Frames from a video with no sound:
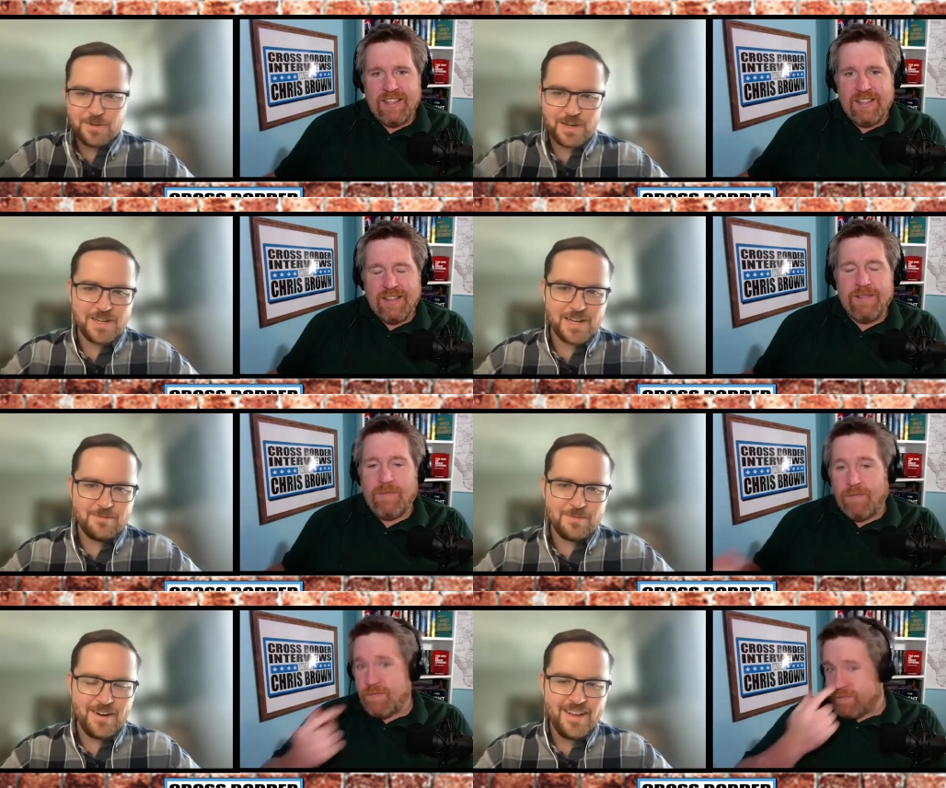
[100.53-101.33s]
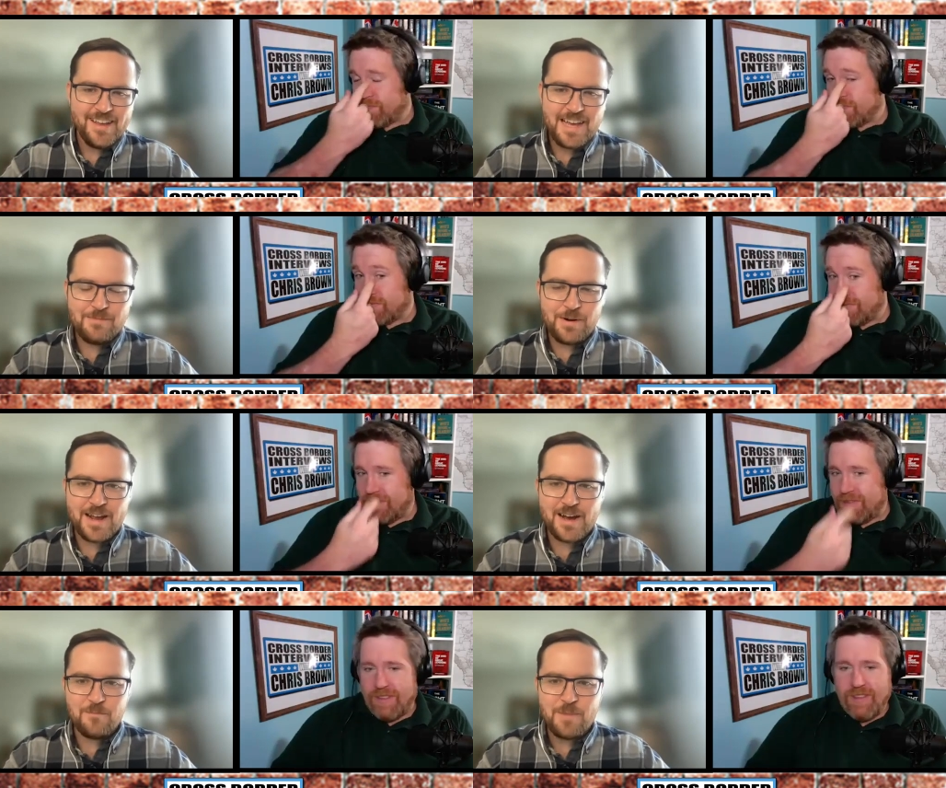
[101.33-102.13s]
Speaker 1: We can talk about about
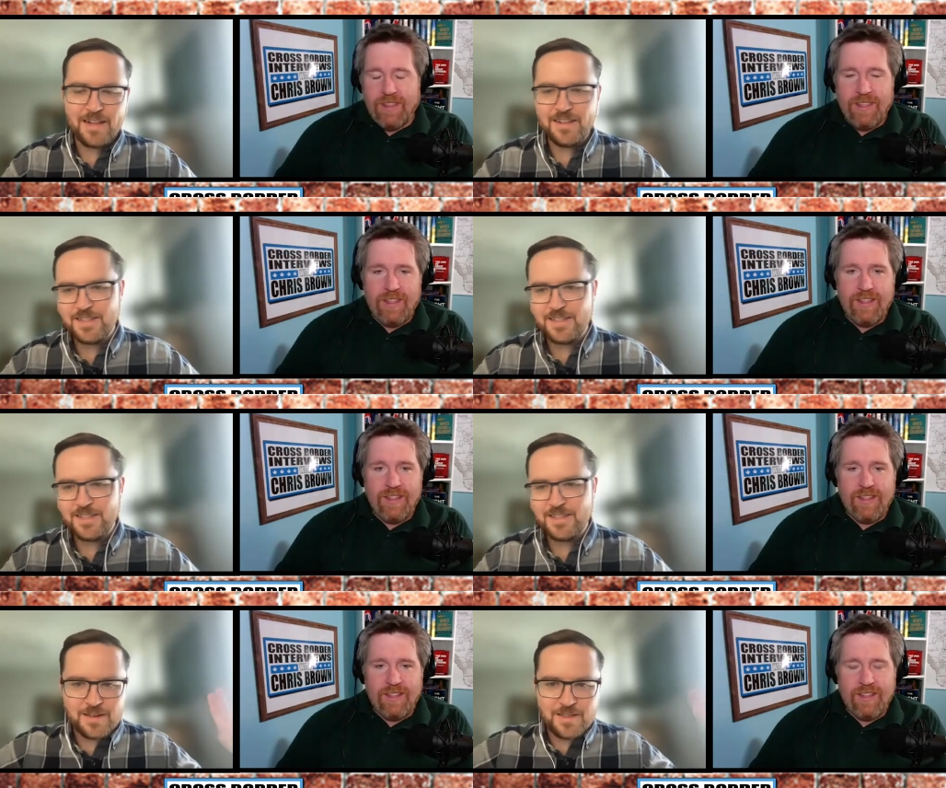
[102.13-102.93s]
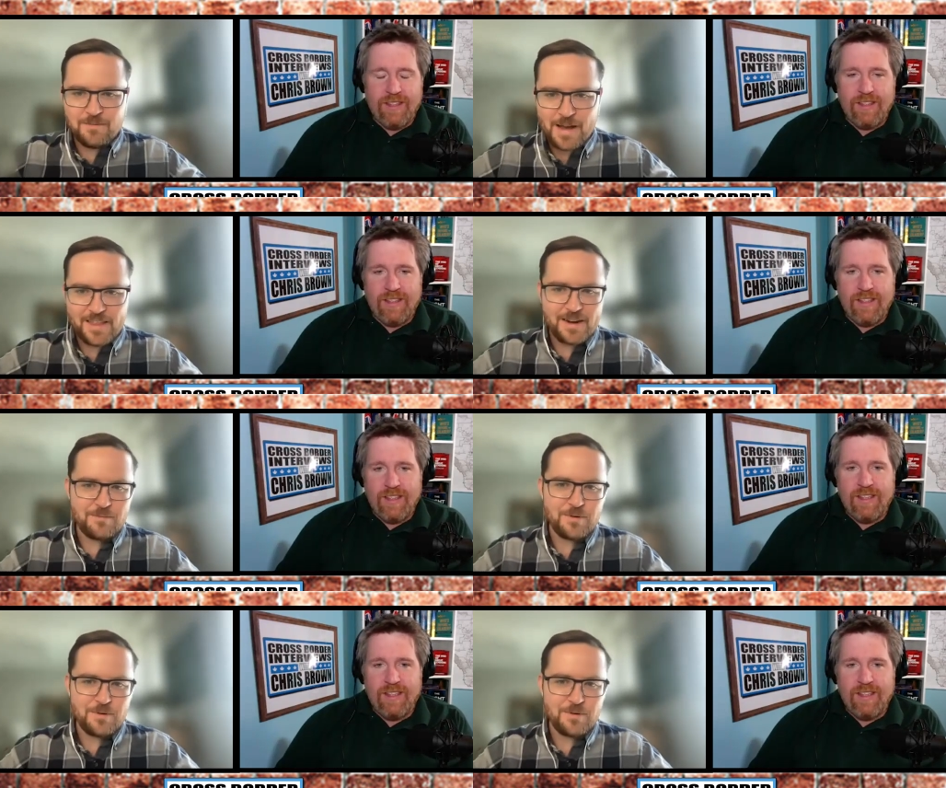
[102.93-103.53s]
how ballot, you know, the, the balloting